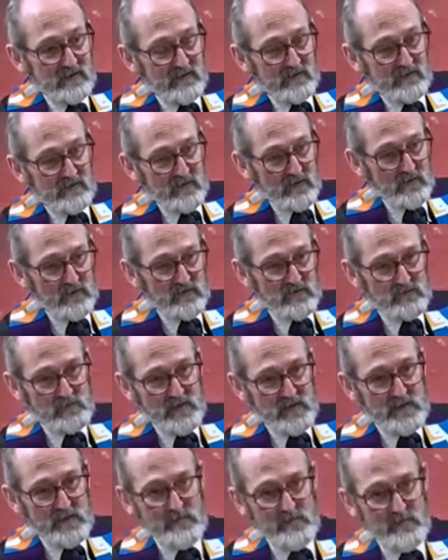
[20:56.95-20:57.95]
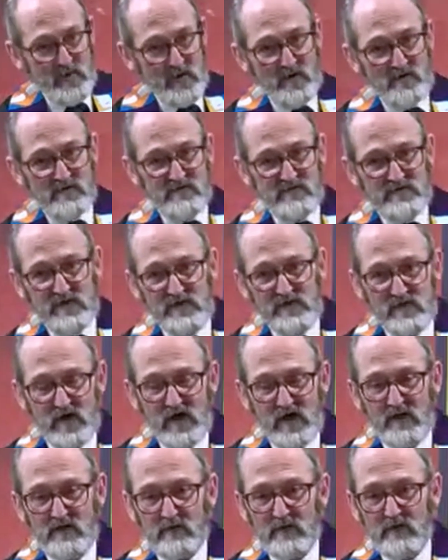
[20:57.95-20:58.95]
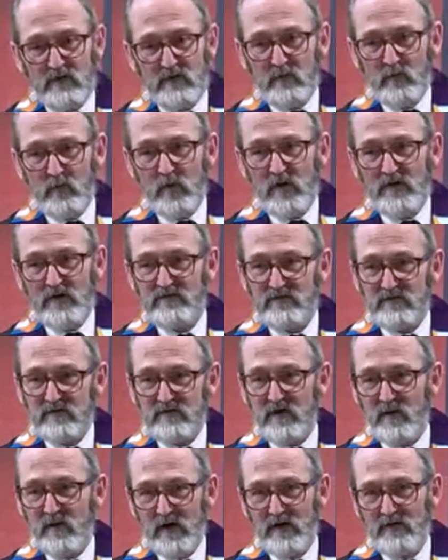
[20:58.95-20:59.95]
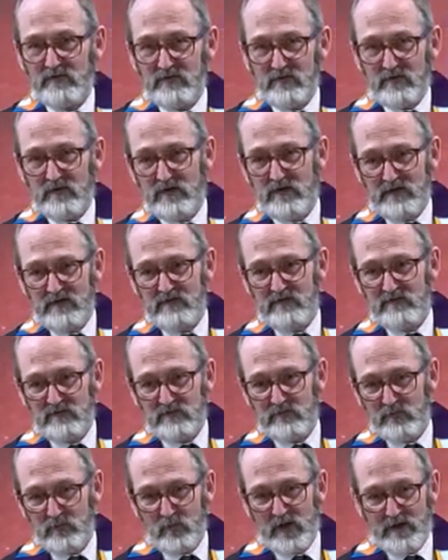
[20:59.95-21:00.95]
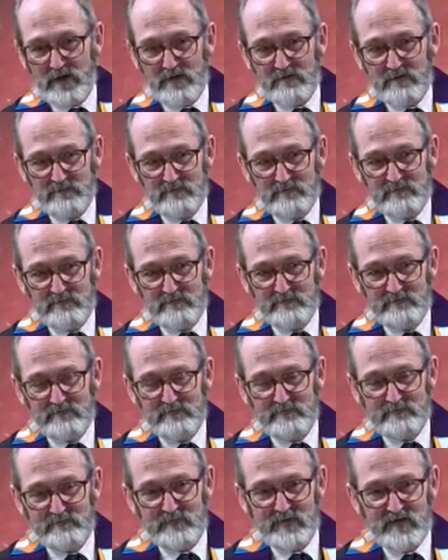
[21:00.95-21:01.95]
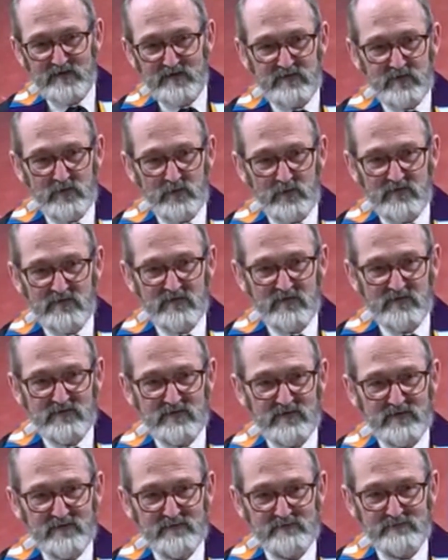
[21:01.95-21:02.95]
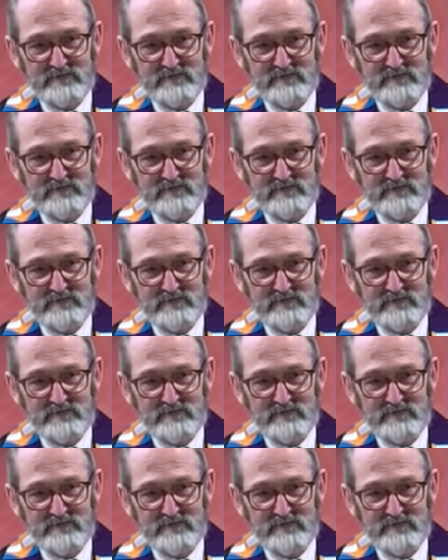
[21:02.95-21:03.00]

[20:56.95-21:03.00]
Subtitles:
those baby birds did not want to come under his wing. They still resisted.